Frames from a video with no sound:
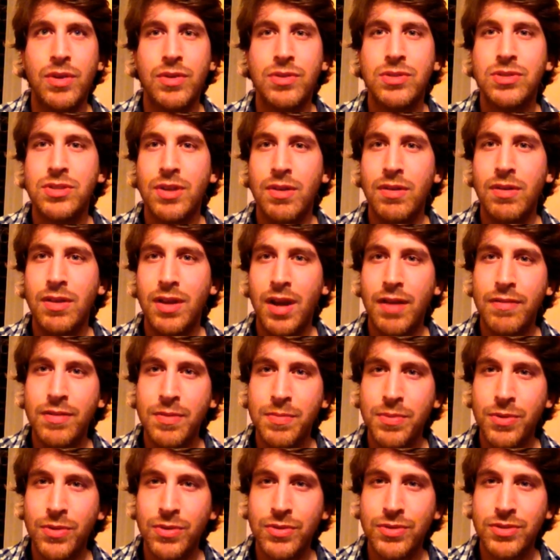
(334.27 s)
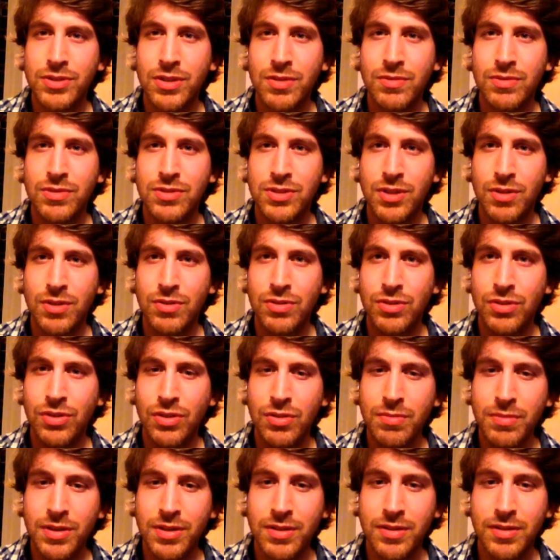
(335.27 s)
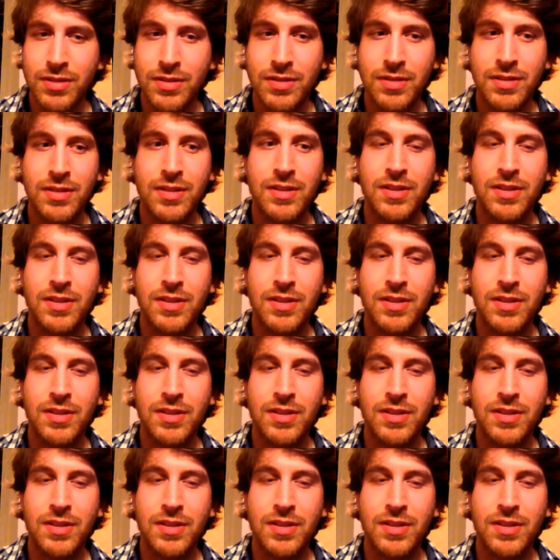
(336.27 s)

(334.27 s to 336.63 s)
so lovable, so human,